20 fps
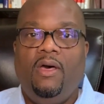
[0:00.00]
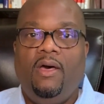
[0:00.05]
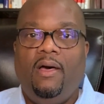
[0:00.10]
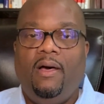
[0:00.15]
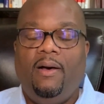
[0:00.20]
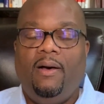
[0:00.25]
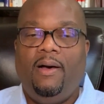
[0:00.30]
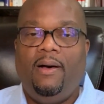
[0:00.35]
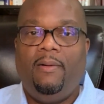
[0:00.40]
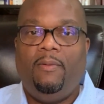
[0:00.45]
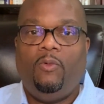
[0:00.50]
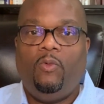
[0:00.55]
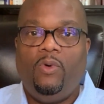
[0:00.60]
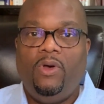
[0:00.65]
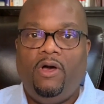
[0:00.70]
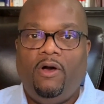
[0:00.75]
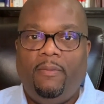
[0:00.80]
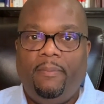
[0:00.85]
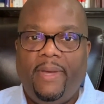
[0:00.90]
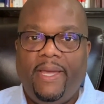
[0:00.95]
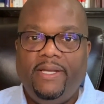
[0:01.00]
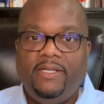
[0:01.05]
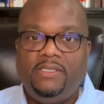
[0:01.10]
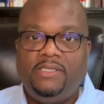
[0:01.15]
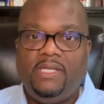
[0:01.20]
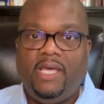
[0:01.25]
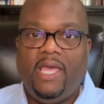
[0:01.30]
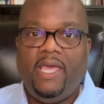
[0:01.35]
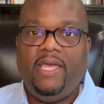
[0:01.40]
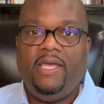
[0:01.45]
well
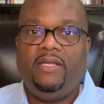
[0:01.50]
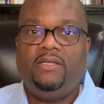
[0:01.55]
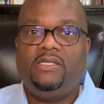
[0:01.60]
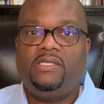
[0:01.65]
maintained,